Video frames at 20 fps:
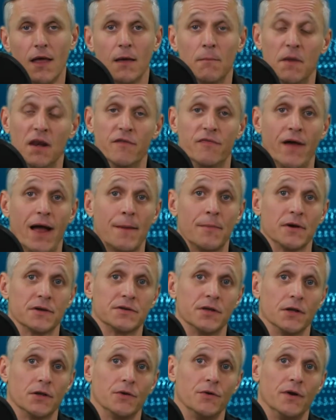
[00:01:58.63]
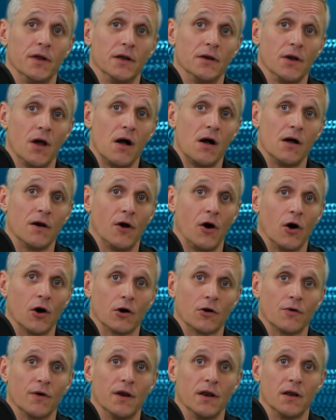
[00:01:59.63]
Many fabrics, including
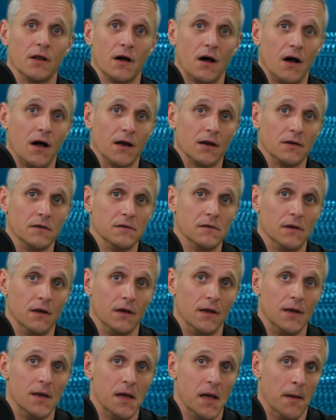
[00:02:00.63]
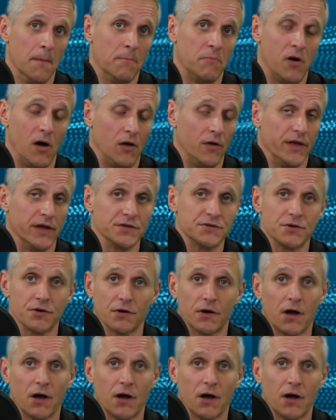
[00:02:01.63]
non-arc rated cotton, polyester